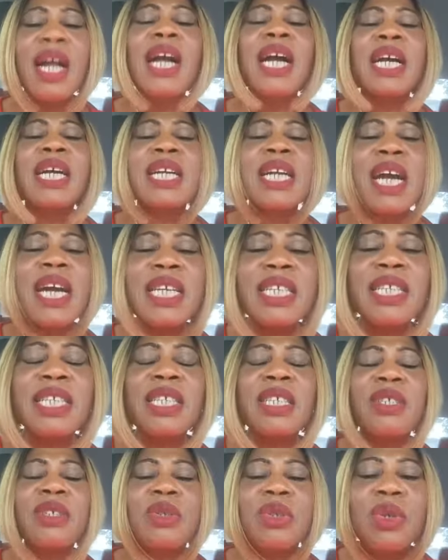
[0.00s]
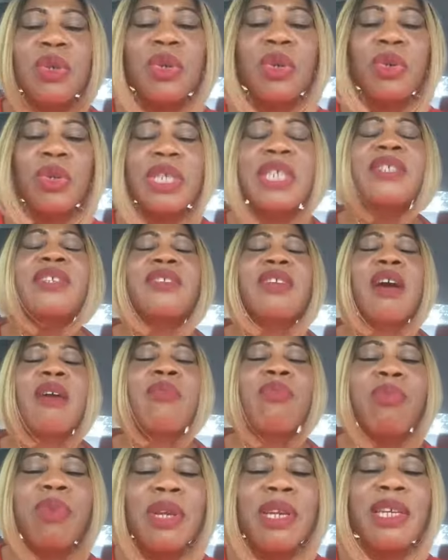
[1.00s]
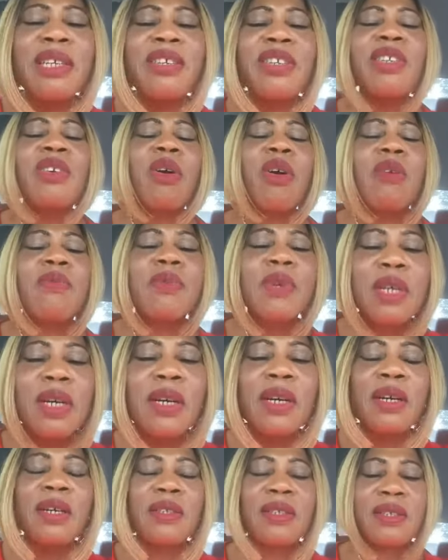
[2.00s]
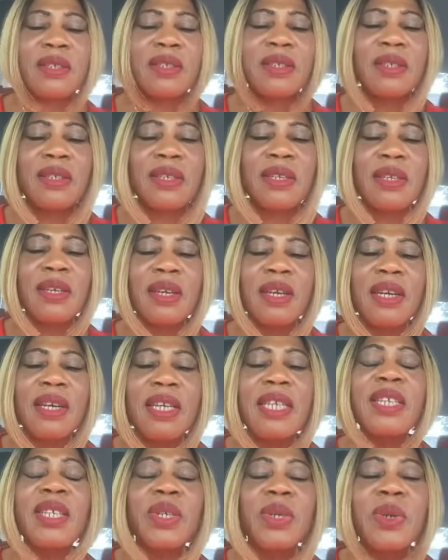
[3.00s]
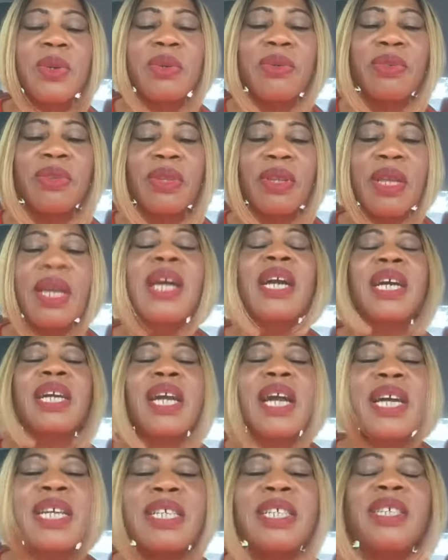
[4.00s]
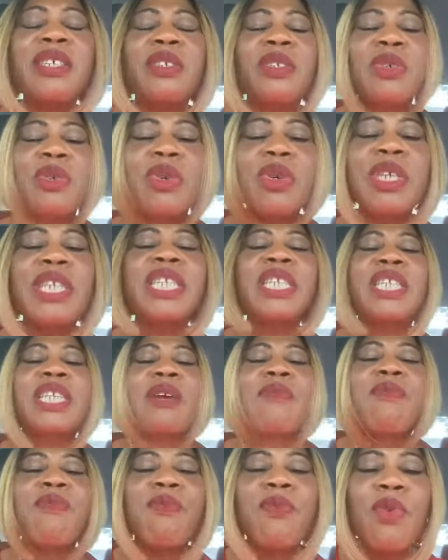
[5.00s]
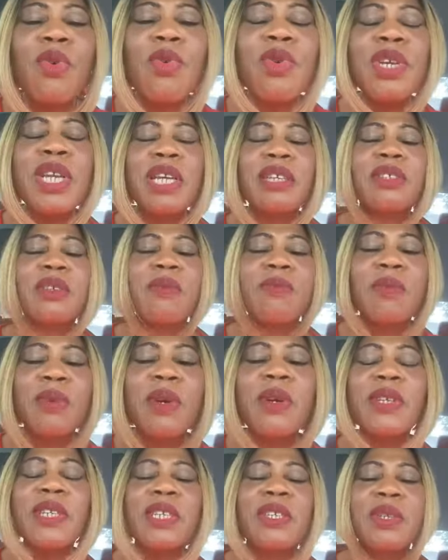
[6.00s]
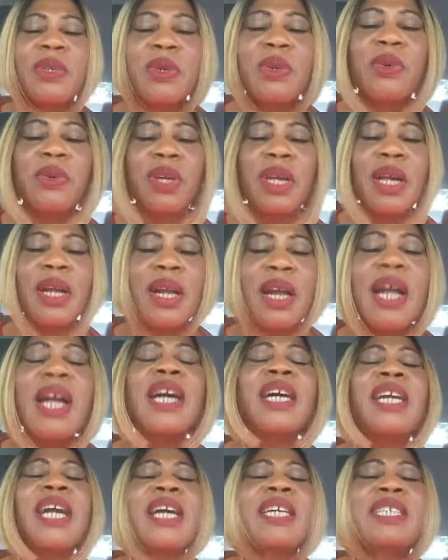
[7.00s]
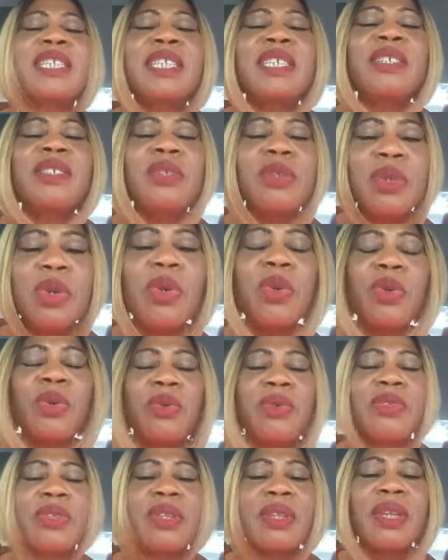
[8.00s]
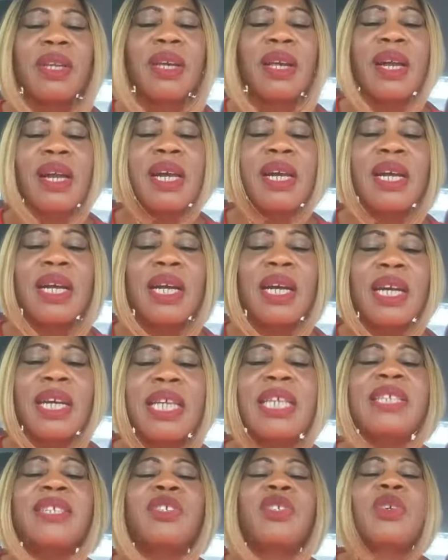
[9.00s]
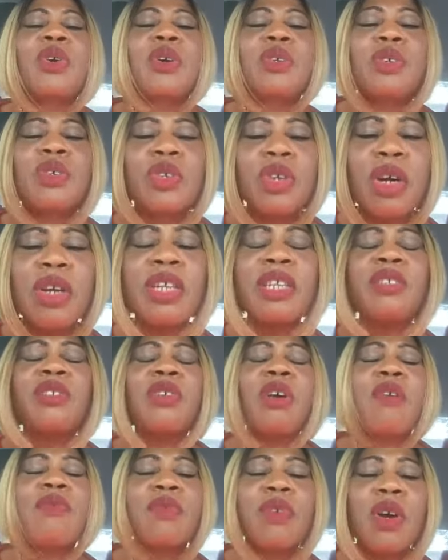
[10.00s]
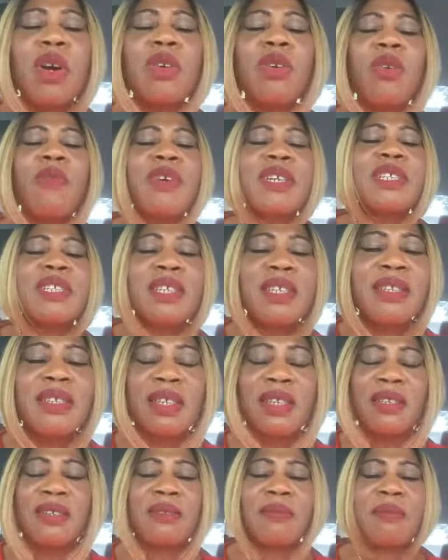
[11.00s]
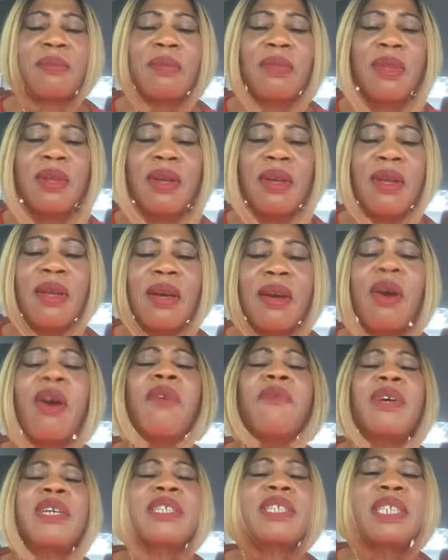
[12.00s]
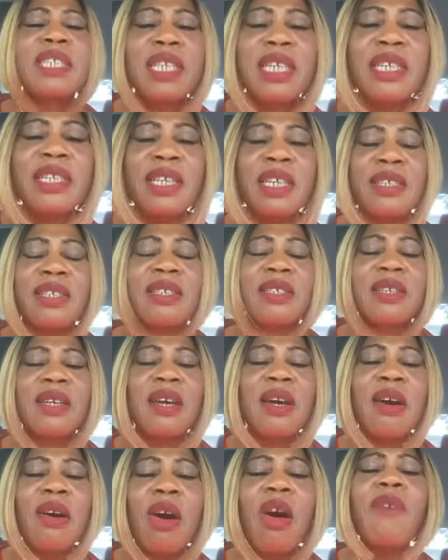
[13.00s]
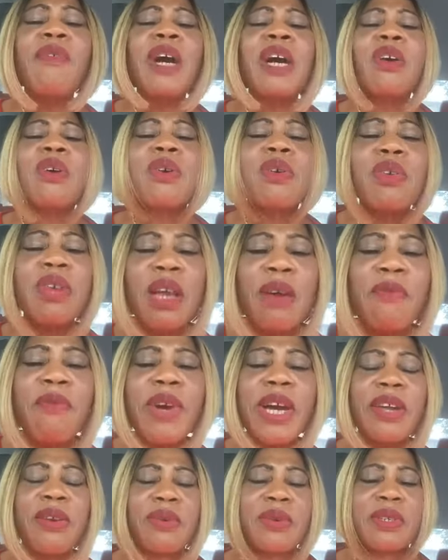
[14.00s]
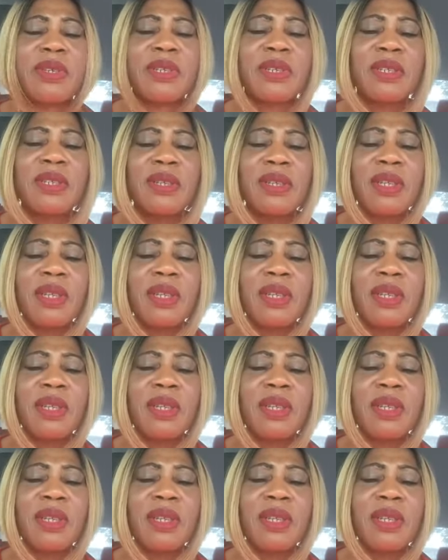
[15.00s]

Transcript: Christ in you is the ability of God in you. Christ in you is the fullness of God in you. Christ in you is the authority of God over Satan, over sickness, over coronavirus.